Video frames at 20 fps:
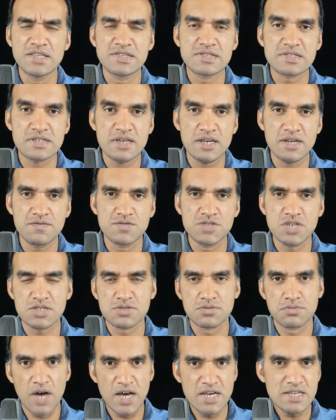instead of
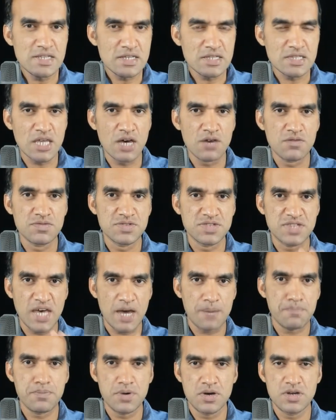just writing down
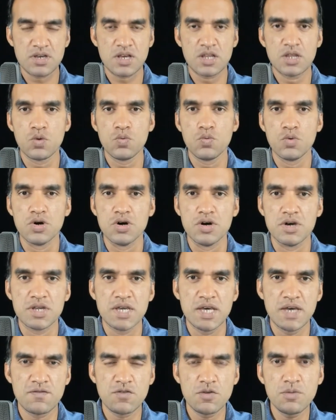that particular
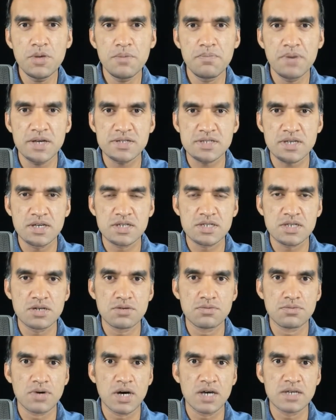word, it would be better
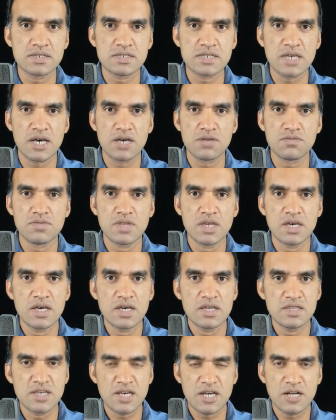to write down
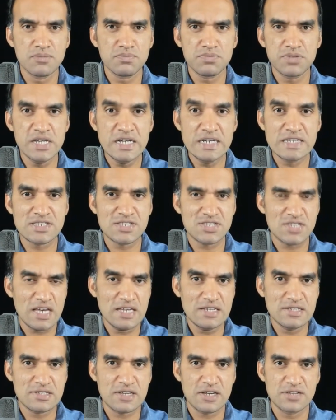the complete
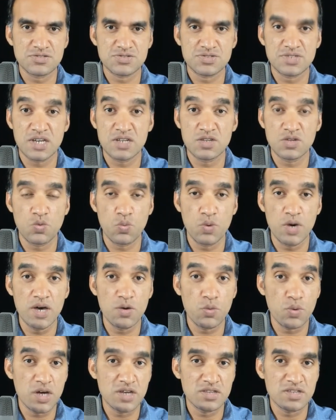sentence
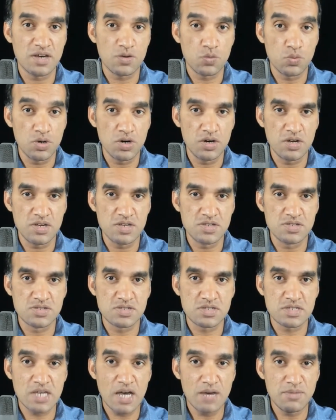where that word
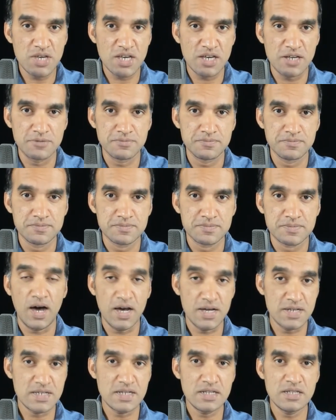is coming in.
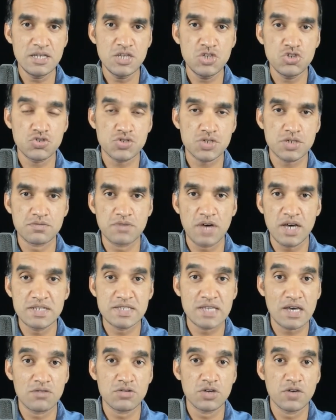Ideally, you should
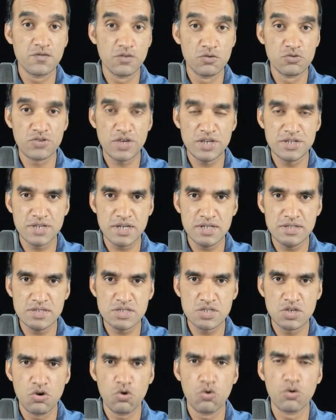write down a full
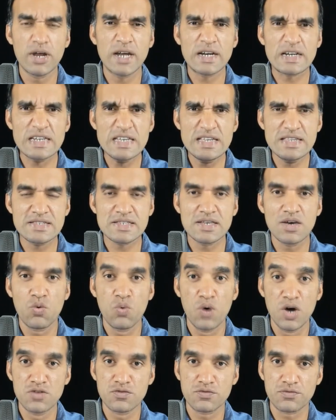sentence or at least
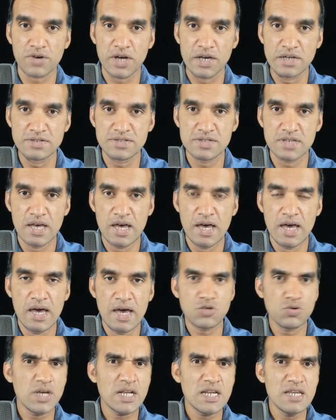one phrase,
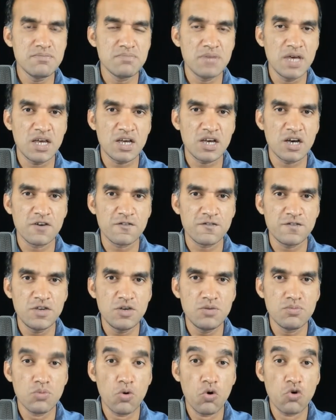and quickly make a
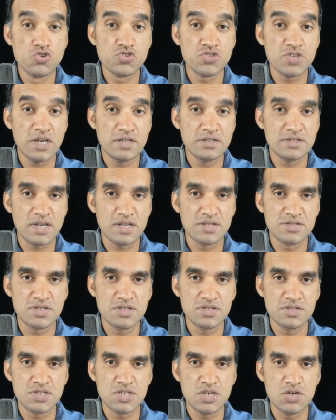few more
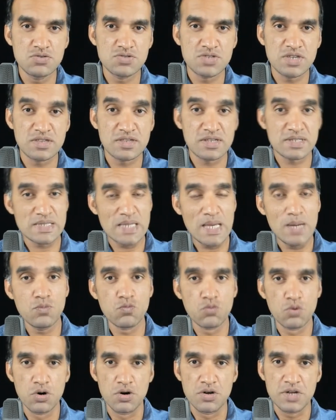sentences using the
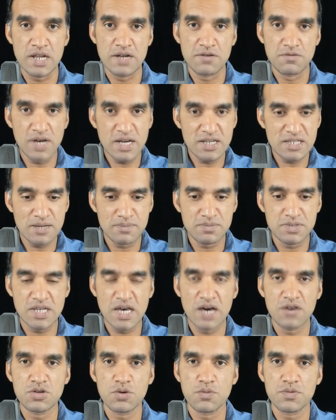same word and write them
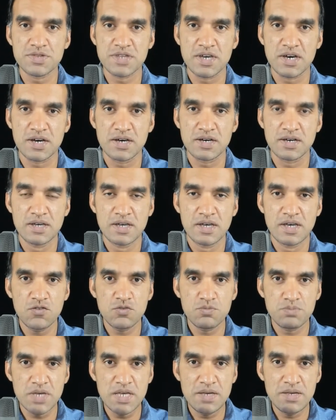down over there. That
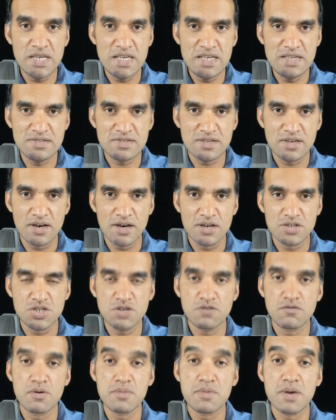would be easier
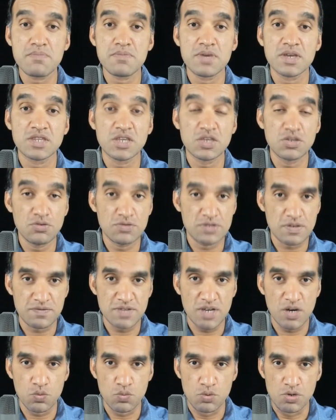to remember the use
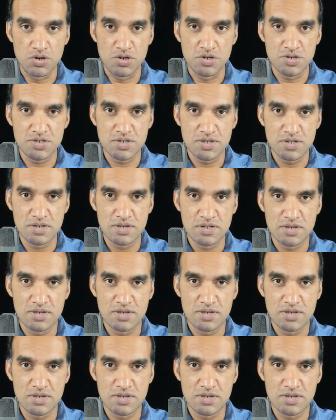of that word.